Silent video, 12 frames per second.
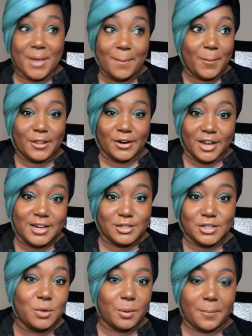people are going to
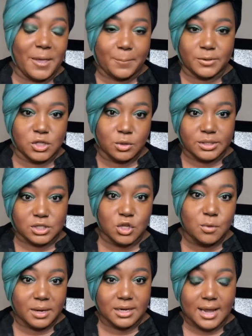do what people do it's
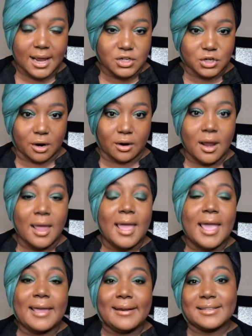human nature
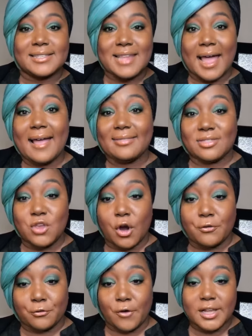and it's not
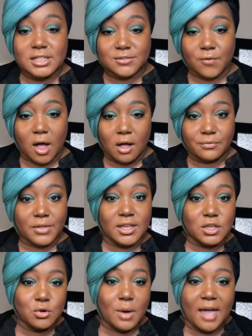your friend's fault
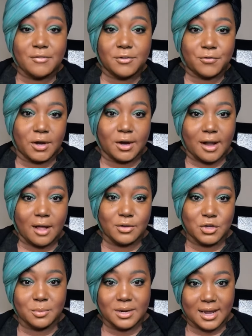that you haven't figured out
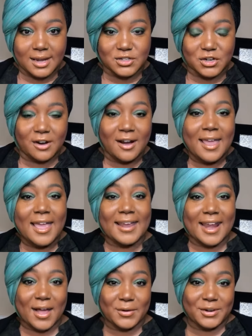human nature
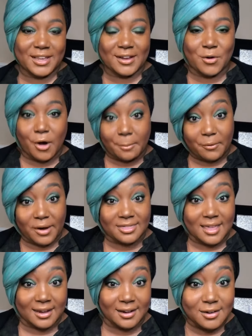and how to incorporate
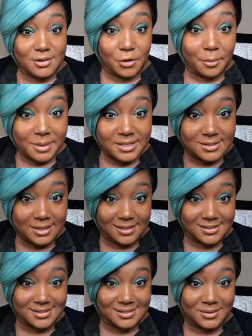that into your
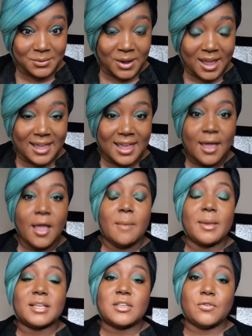business okay
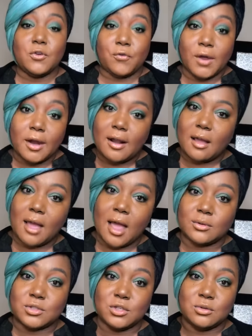because if you figured out
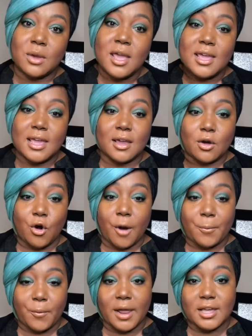how to
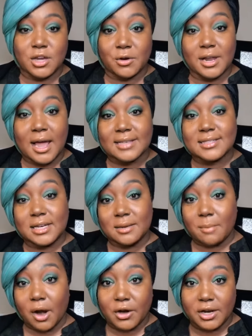incorporate curiosity
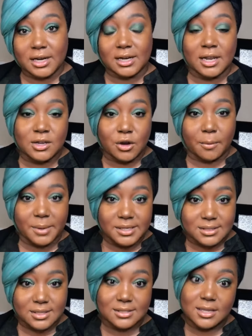marketing in your
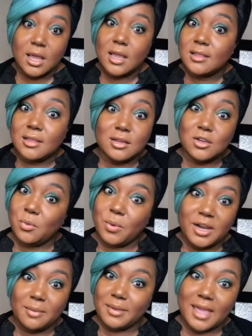business then you
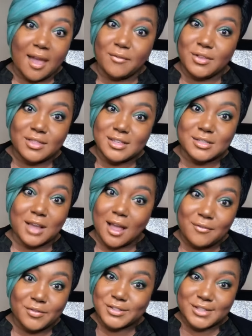wouldn't be having this
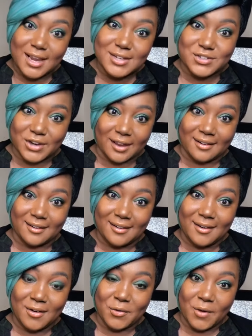conversation
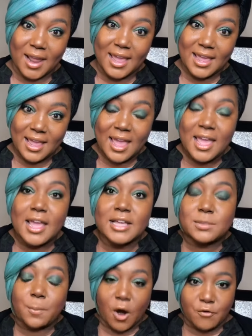right?
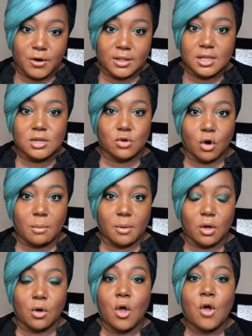It's perfectly
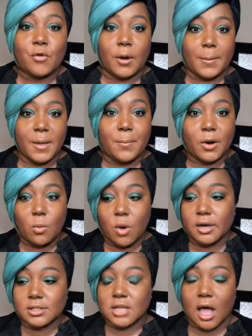normal for people to
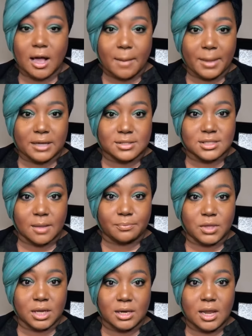want to talk about
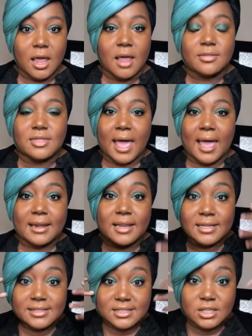something that
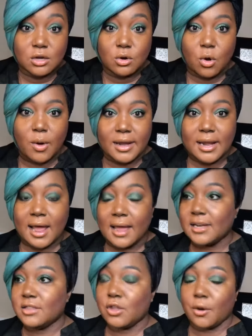is still going
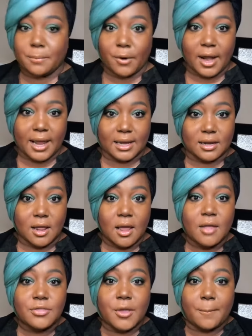on in their brain.
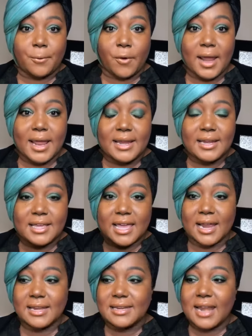The brain
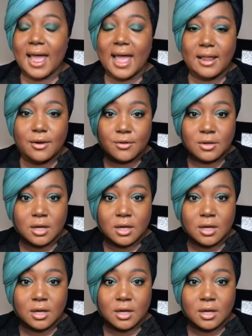cannot